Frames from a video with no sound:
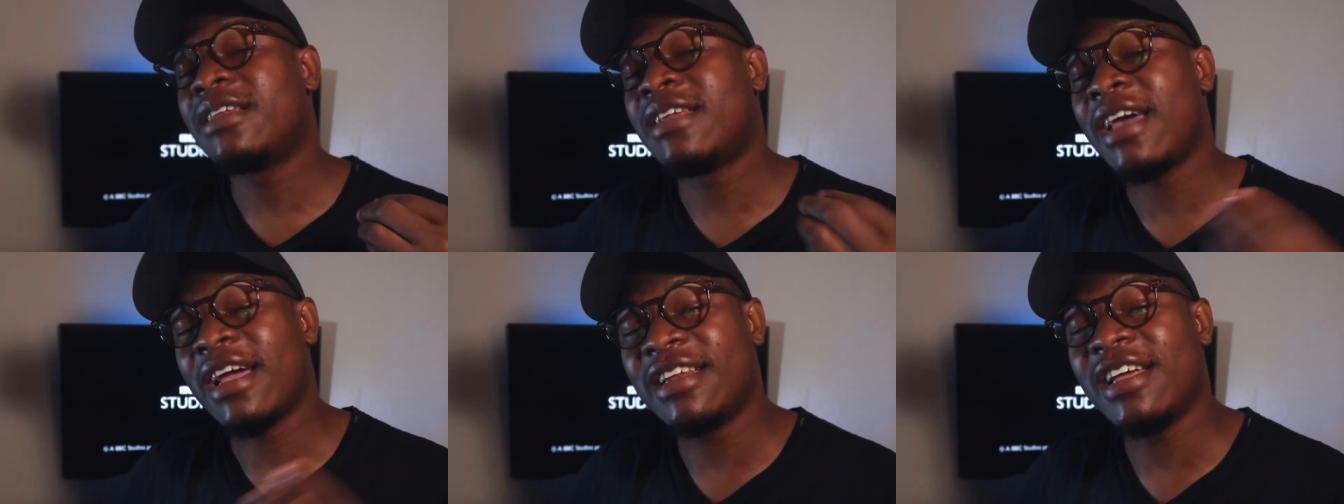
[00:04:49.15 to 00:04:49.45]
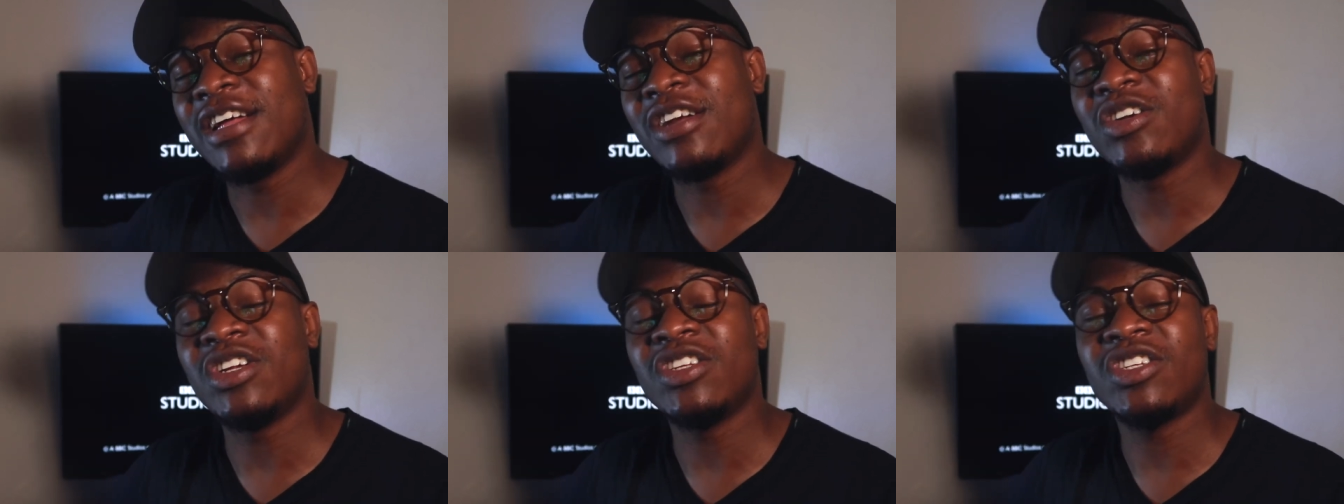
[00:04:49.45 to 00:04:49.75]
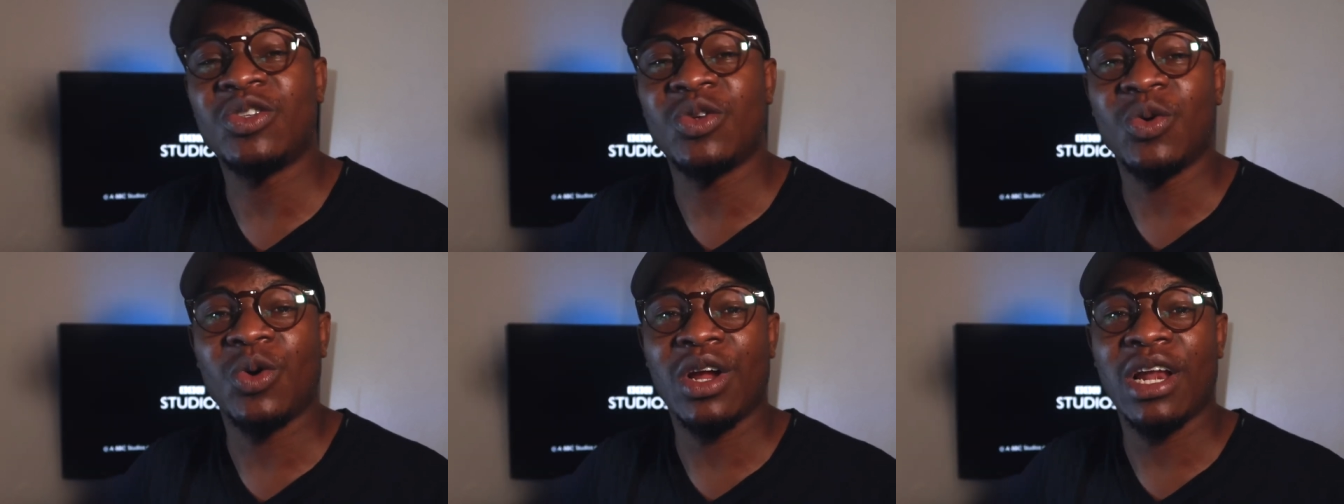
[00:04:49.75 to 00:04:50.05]
take the
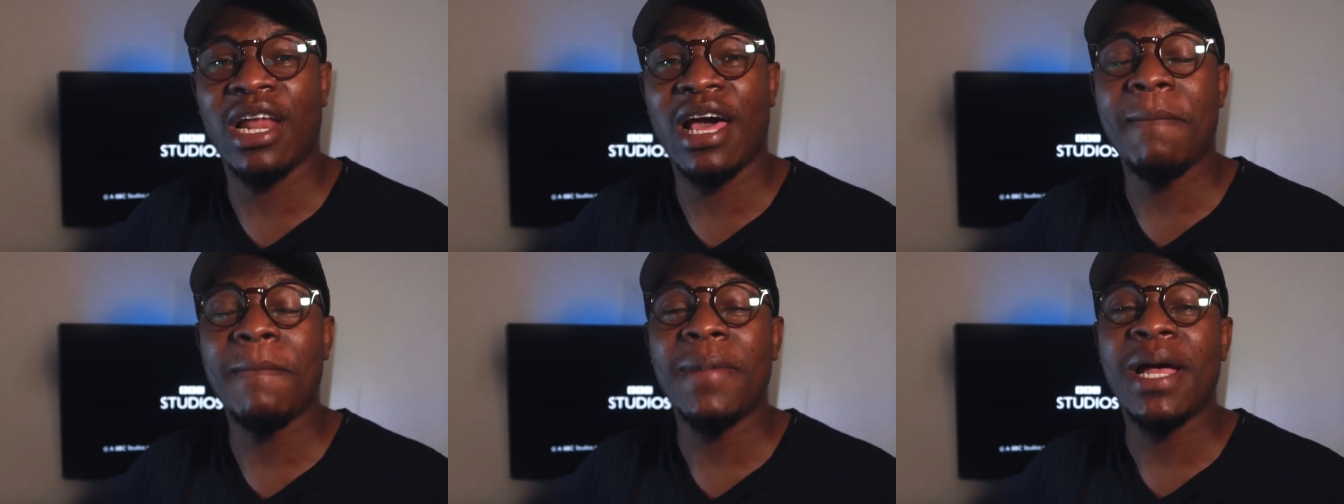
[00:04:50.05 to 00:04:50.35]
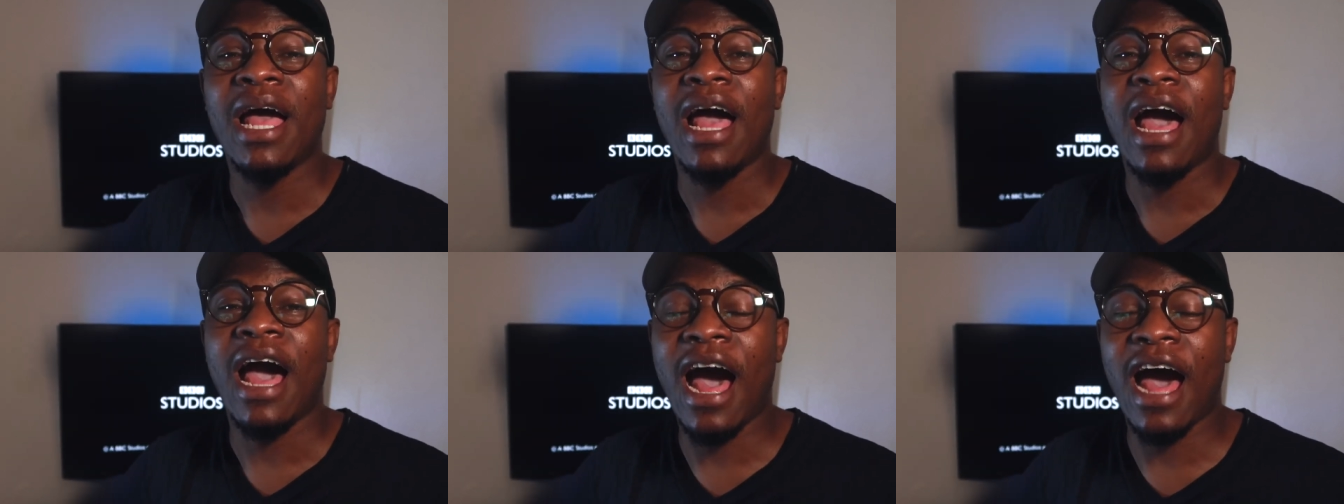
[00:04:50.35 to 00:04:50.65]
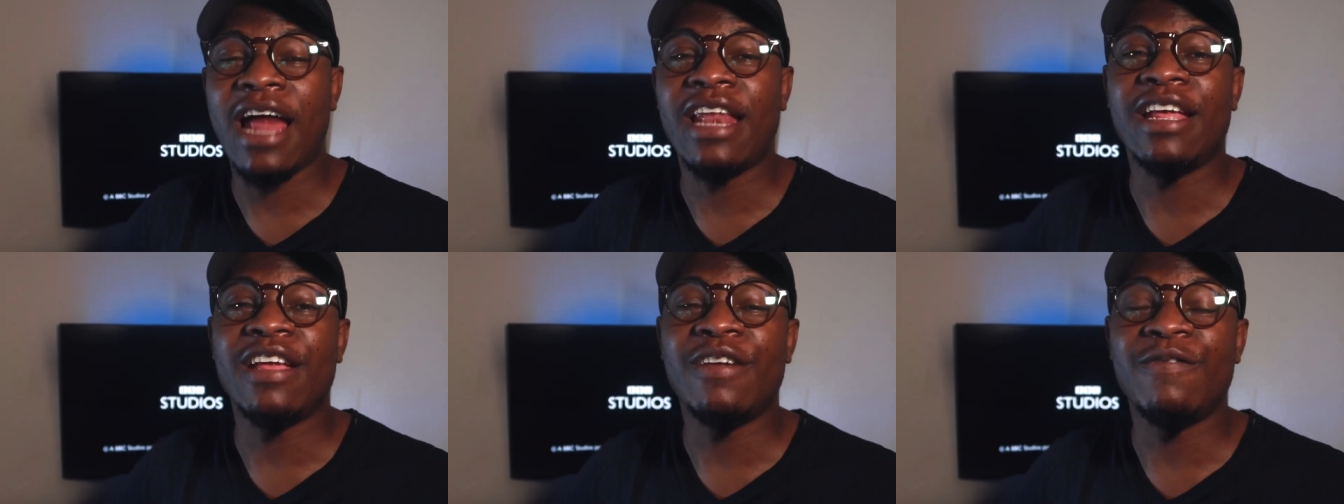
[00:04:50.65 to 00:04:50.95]
risk to climb,
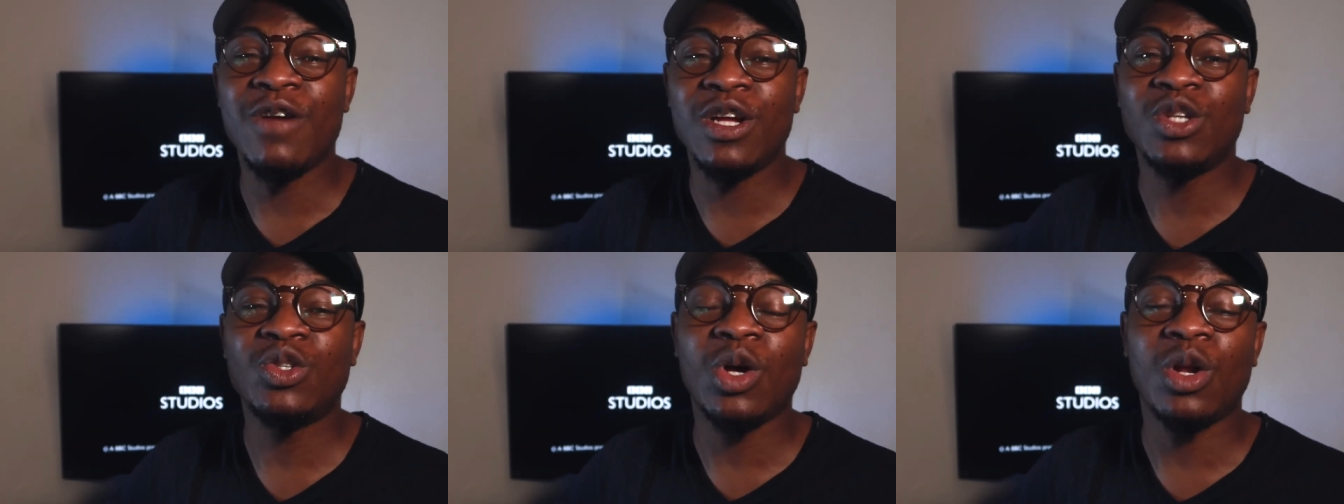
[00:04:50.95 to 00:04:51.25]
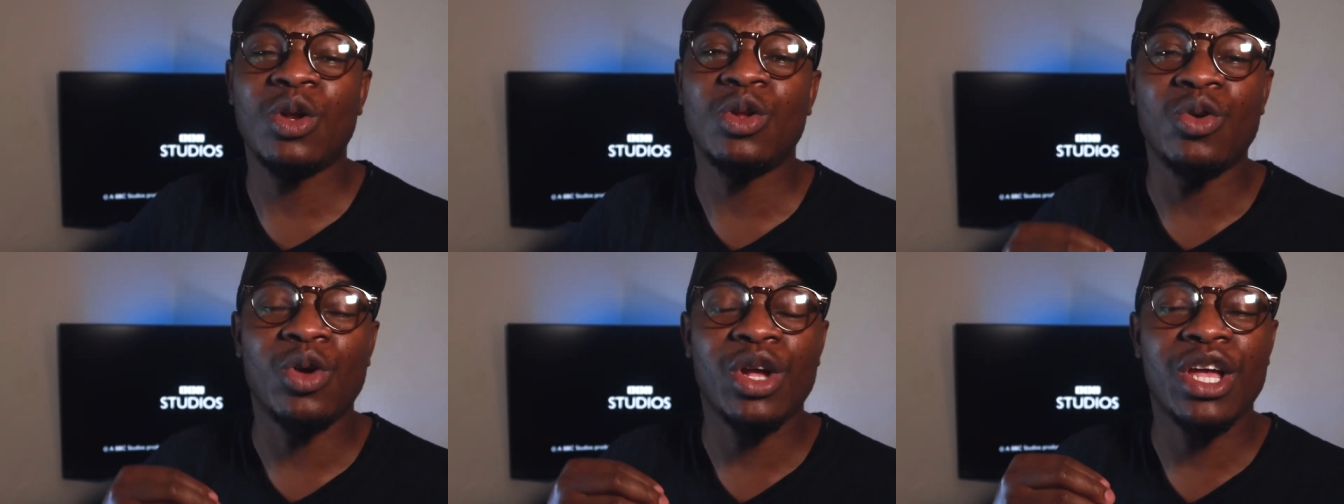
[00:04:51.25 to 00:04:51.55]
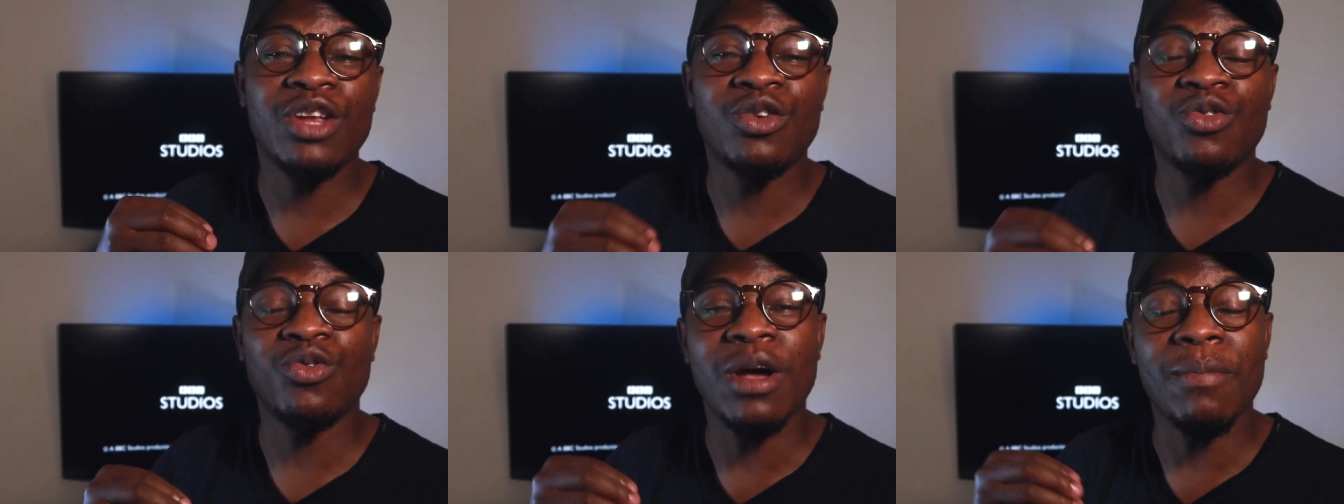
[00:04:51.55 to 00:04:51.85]
and eventually you get